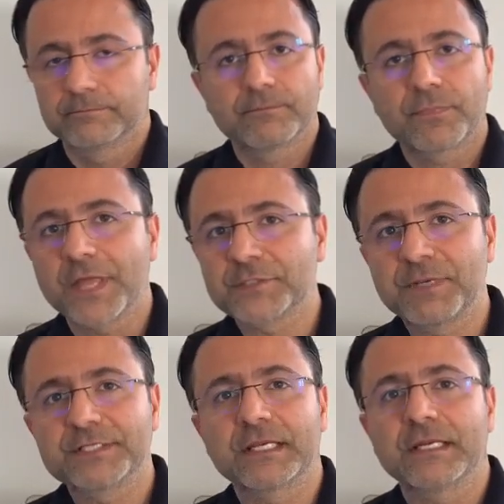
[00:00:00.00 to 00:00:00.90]
That's
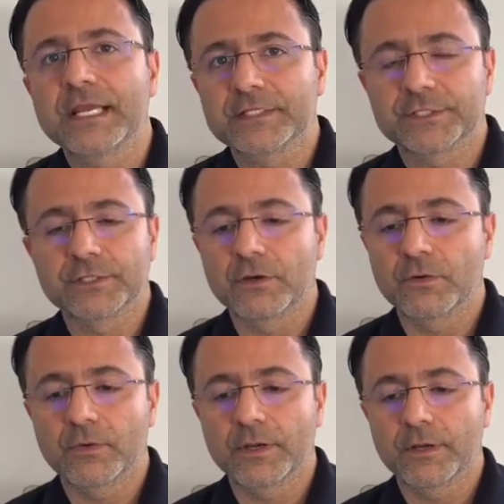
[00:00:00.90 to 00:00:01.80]
basically it.
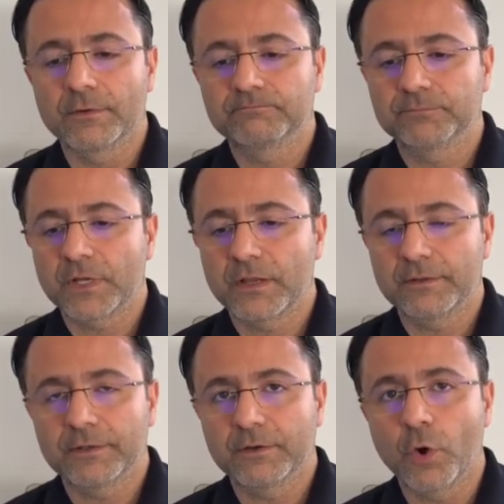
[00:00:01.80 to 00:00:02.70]
So
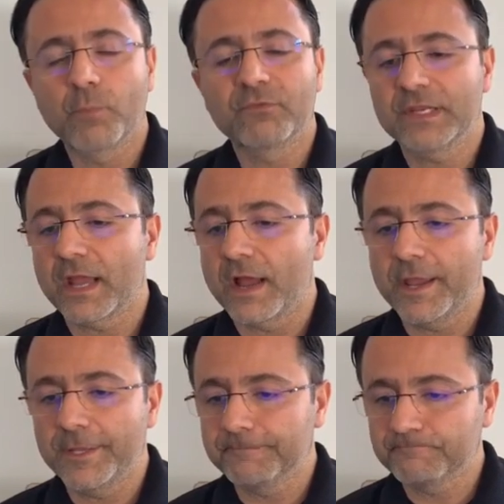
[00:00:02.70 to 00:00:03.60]
hopefully
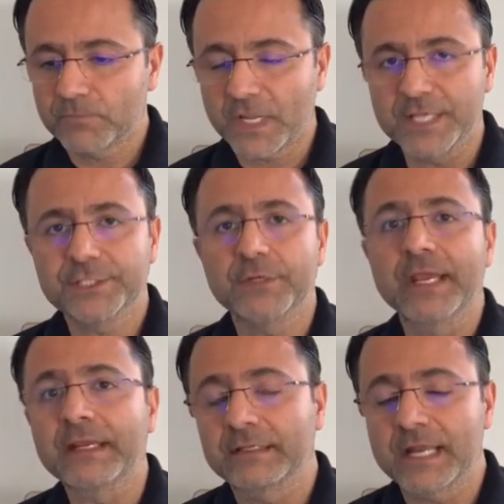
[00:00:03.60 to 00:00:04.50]
I see you
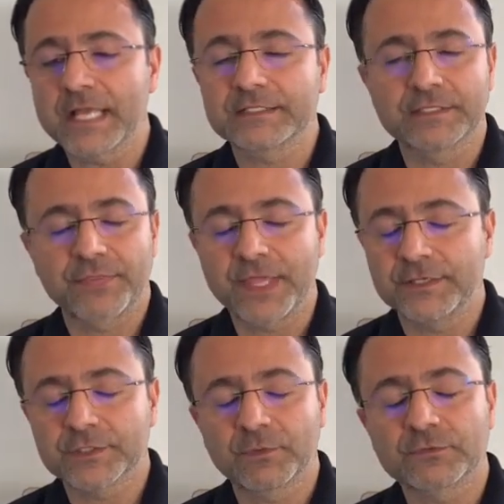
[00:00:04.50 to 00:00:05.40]
in class, and
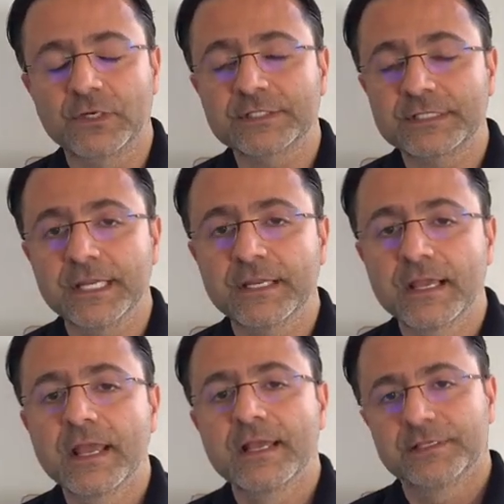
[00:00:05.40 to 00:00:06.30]
thank you so much for listening.
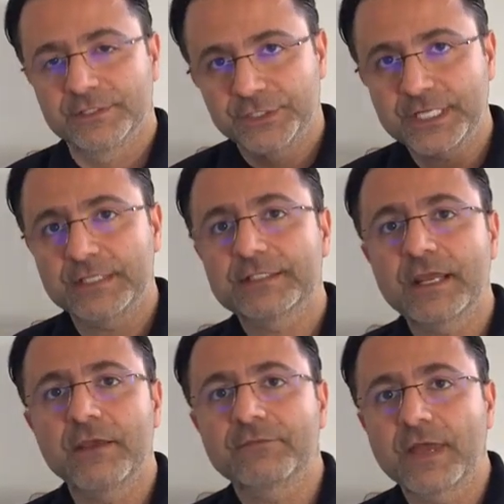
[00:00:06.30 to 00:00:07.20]
Stay
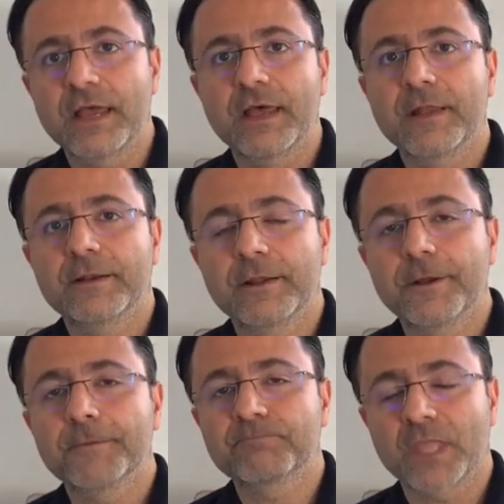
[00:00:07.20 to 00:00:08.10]
safe, and
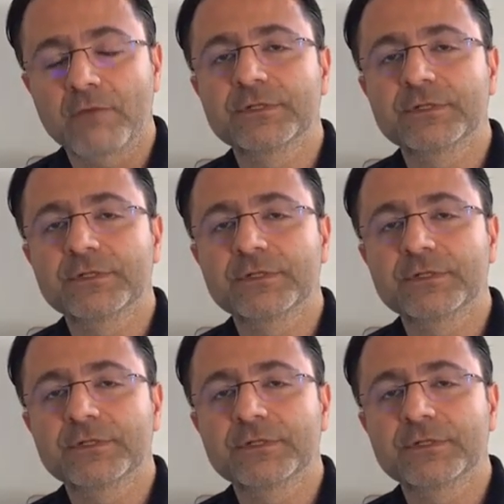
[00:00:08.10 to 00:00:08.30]
I will